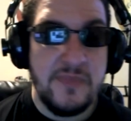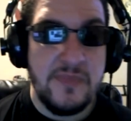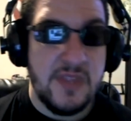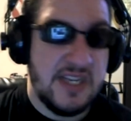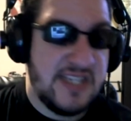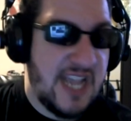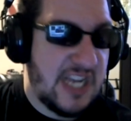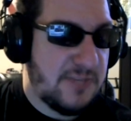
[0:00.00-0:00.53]

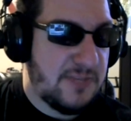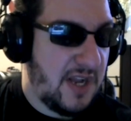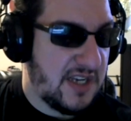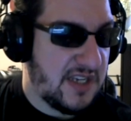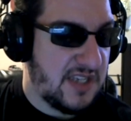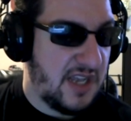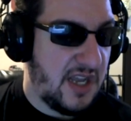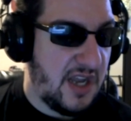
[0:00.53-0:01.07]
Because
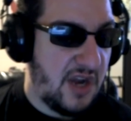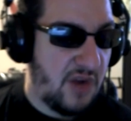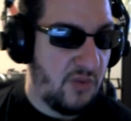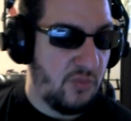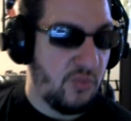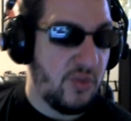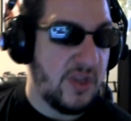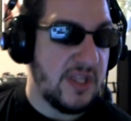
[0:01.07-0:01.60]
Xbox
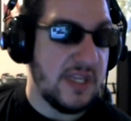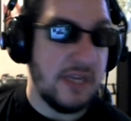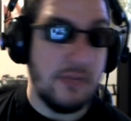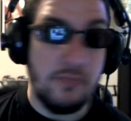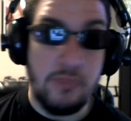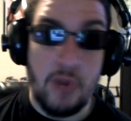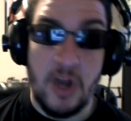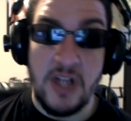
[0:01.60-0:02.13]
really
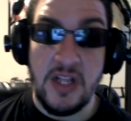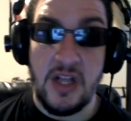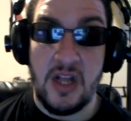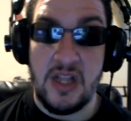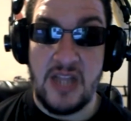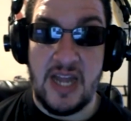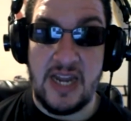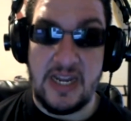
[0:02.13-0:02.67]
brought
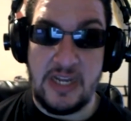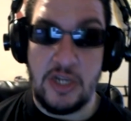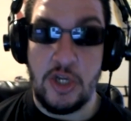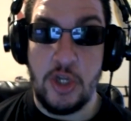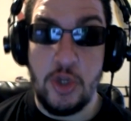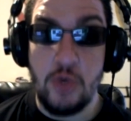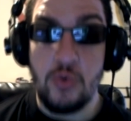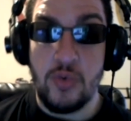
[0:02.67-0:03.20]
a lot of
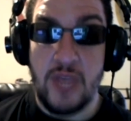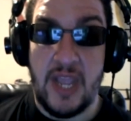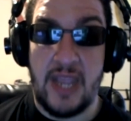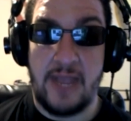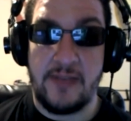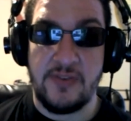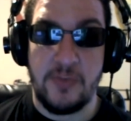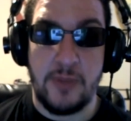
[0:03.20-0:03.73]
new
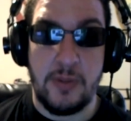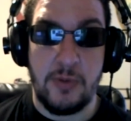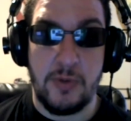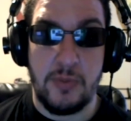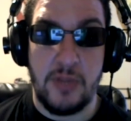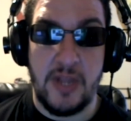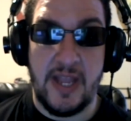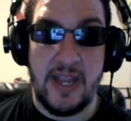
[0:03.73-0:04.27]
games for people to
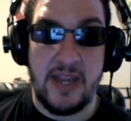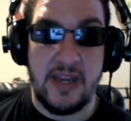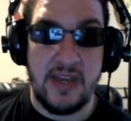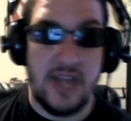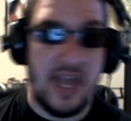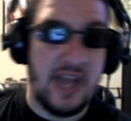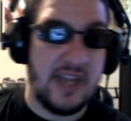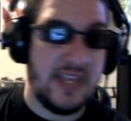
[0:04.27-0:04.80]
play,
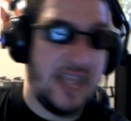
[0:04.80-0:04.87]
not